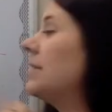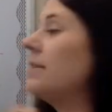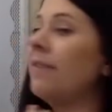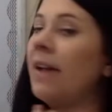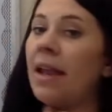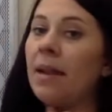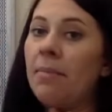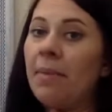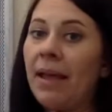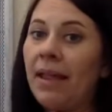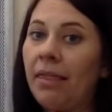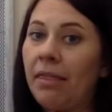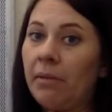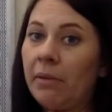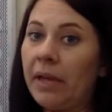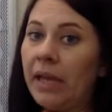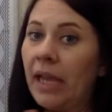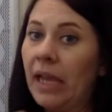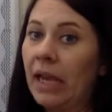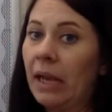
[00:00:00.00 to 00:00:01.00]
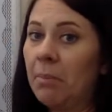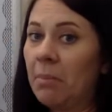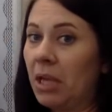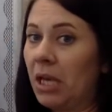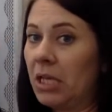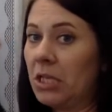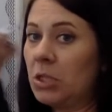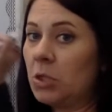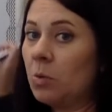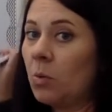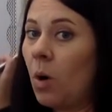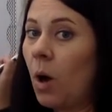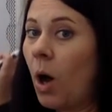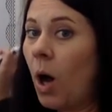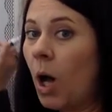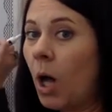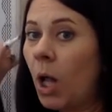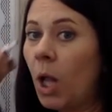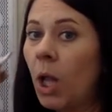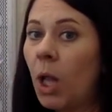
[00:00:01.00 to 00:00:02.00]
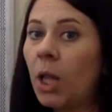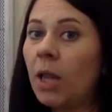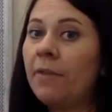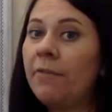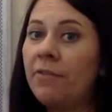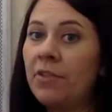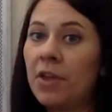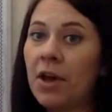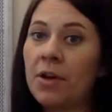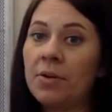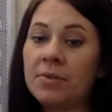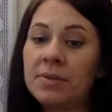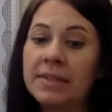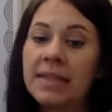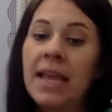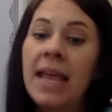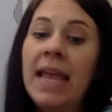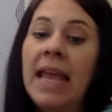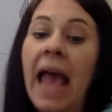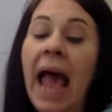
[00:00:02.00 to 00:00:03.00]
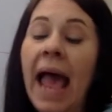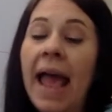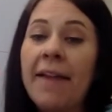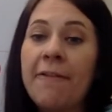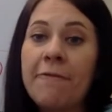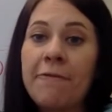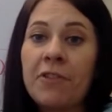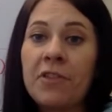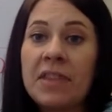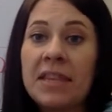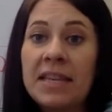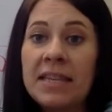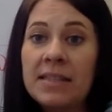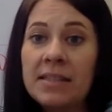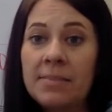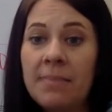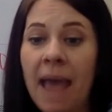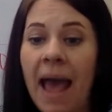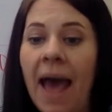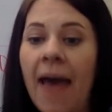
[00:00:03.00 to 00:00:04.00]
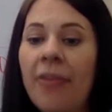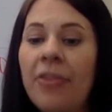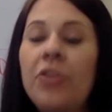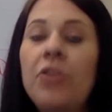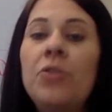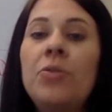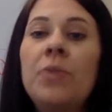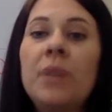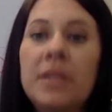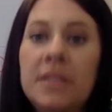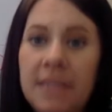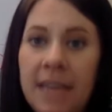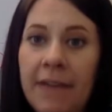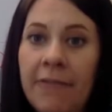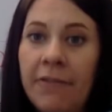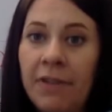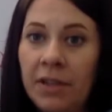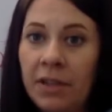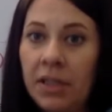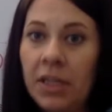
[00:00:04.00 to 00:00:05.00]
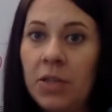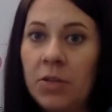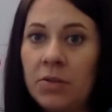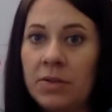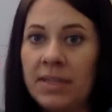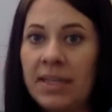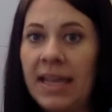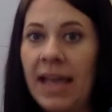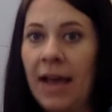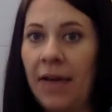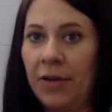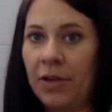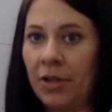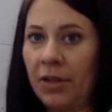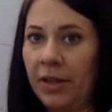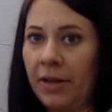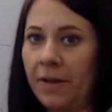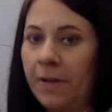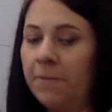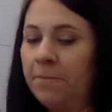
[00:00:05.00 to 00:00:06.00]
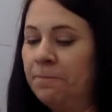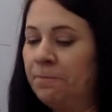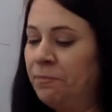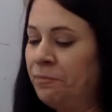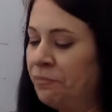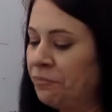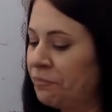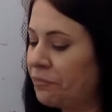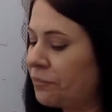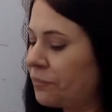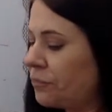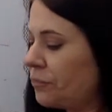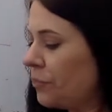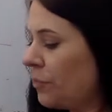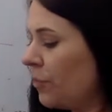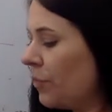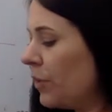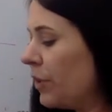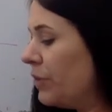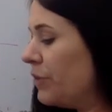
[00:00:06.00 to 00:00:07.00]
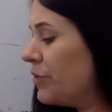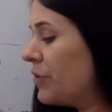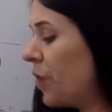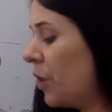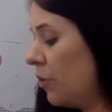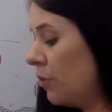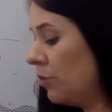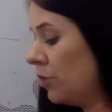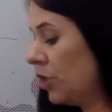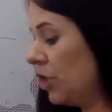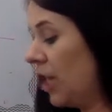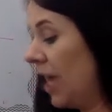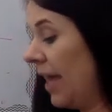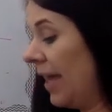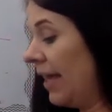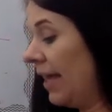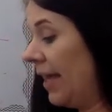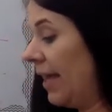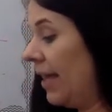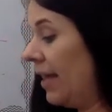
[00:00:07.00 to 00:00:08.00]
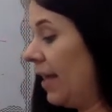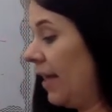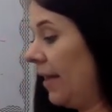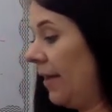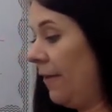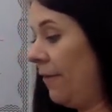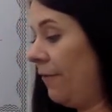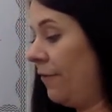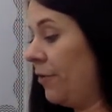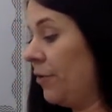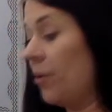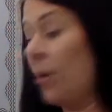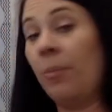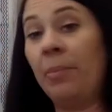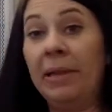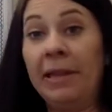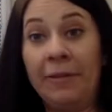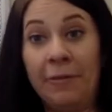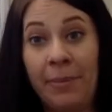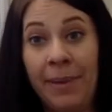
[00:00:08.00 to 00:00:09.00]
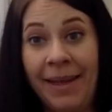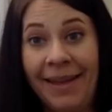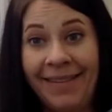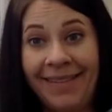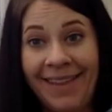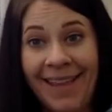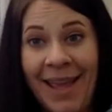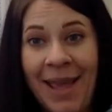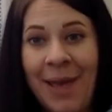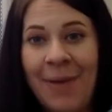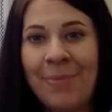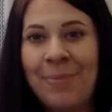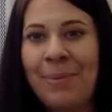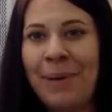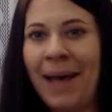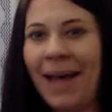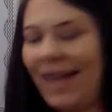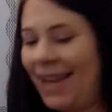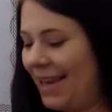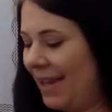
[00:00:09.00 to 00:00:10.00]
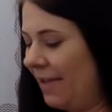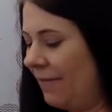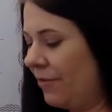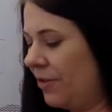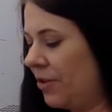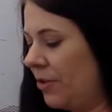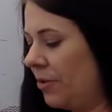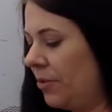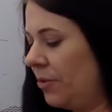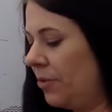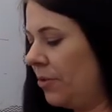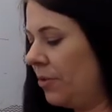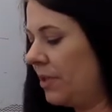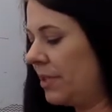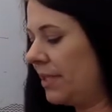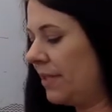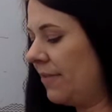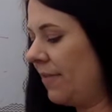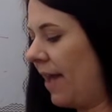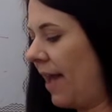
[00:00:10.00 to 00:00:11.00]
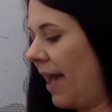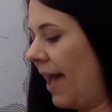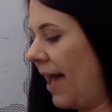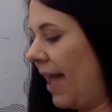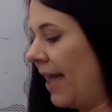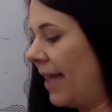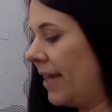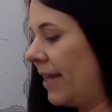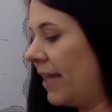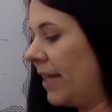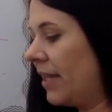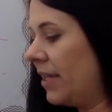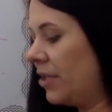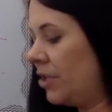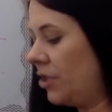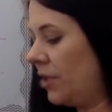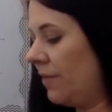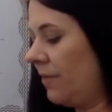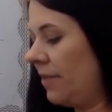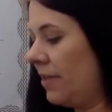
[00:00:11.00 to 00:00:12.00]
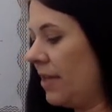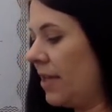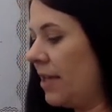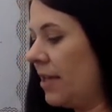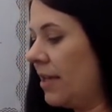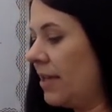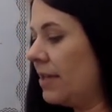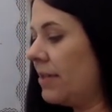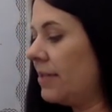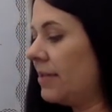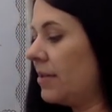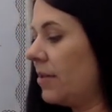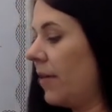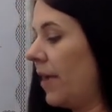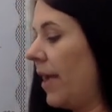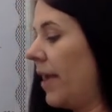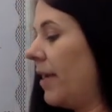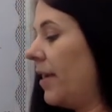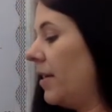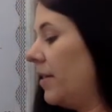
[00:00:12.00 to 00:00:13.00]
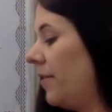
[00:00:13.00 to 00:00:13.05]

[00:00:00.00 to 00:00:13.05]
divided by 3, and I'm going to do all of those. And for this math, you can definitely use a calculator. So check it if you don't believe me. But if you divide each of these, so 80